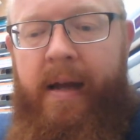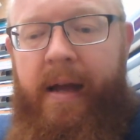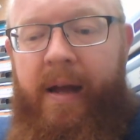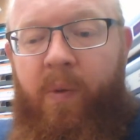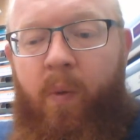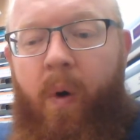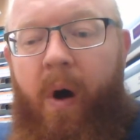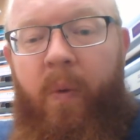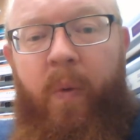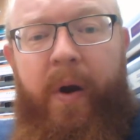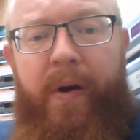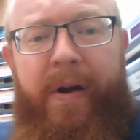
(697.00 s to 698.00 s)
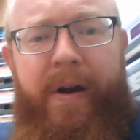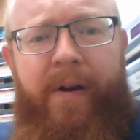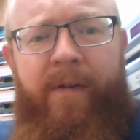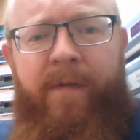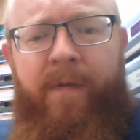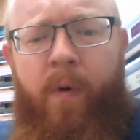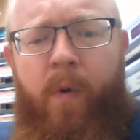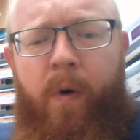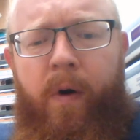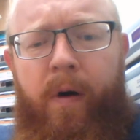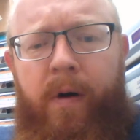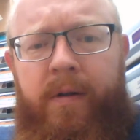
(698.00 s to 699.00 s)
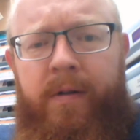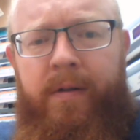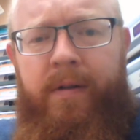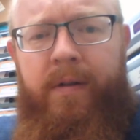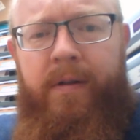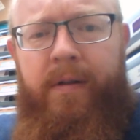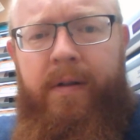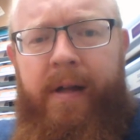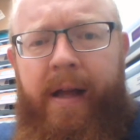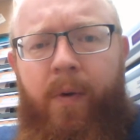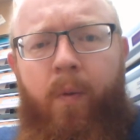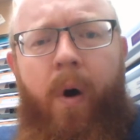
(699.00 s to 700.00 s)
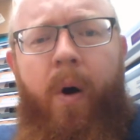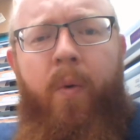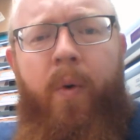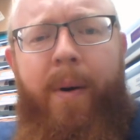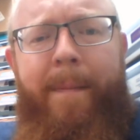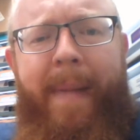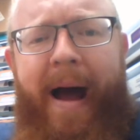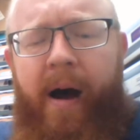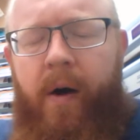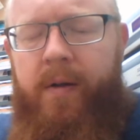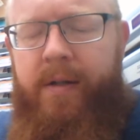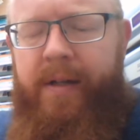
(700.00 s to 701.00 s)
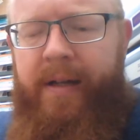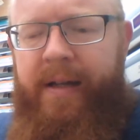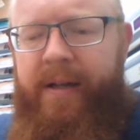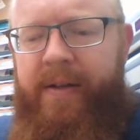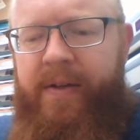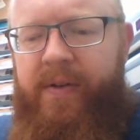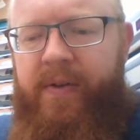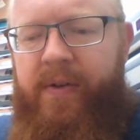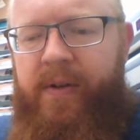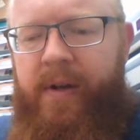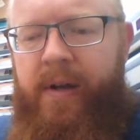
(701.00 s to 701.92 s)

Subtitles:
and what we are here for and what we're about is